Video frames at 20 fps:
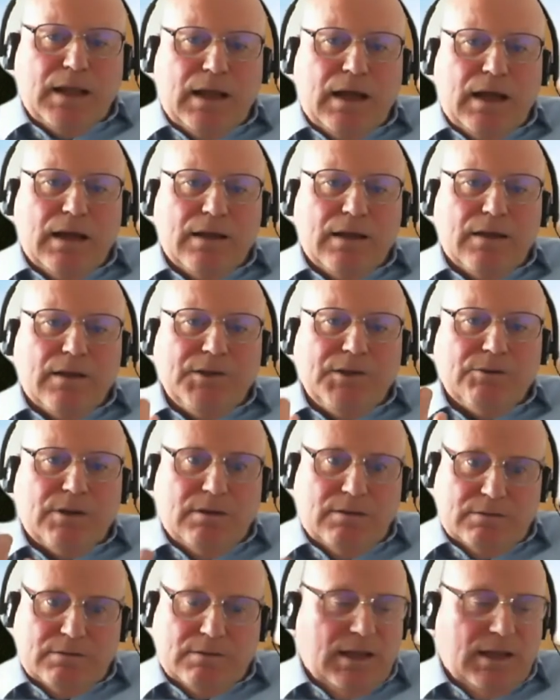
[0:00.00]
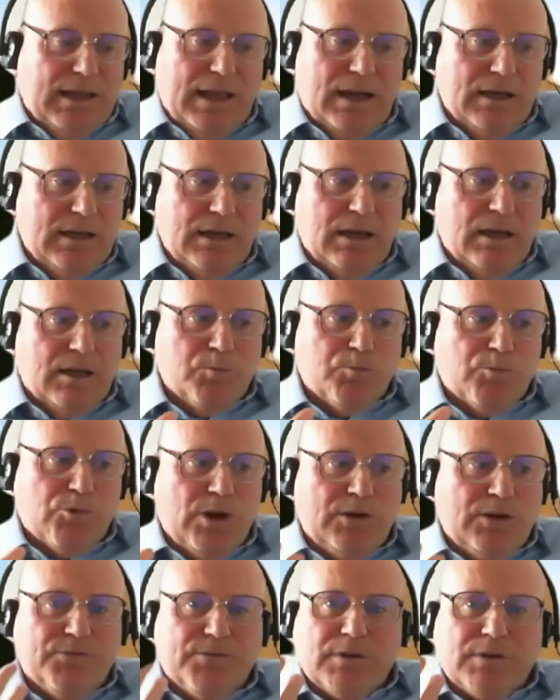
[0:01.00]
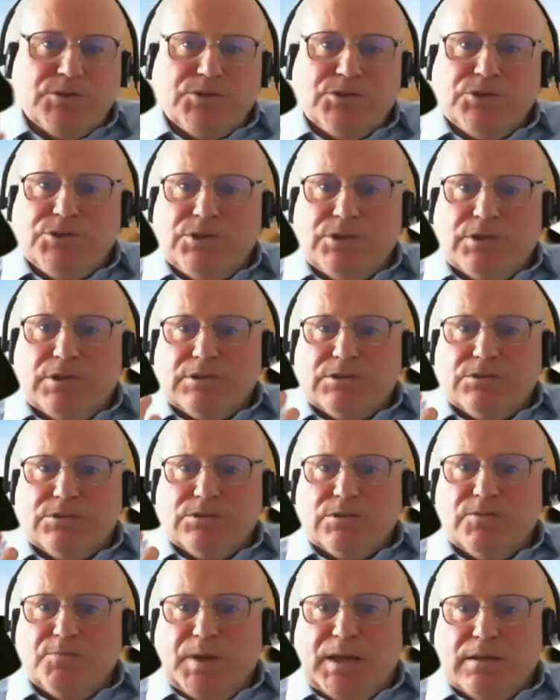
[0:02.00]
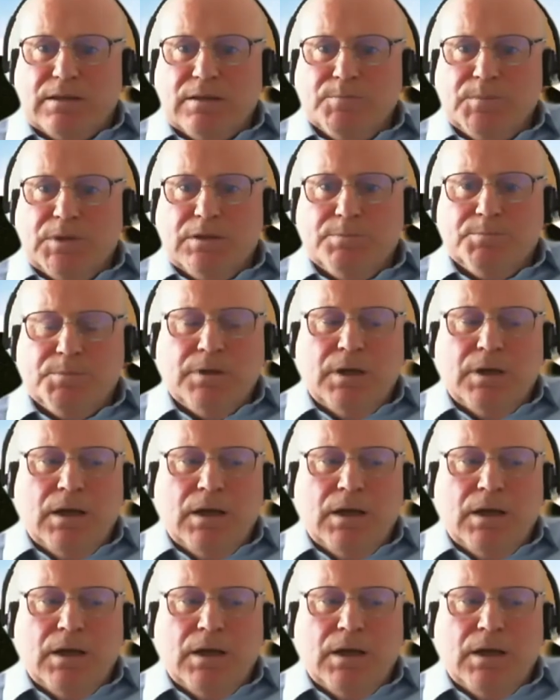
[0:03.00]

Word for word: Uh, you like any kind of brain functions, you can sort of big them up.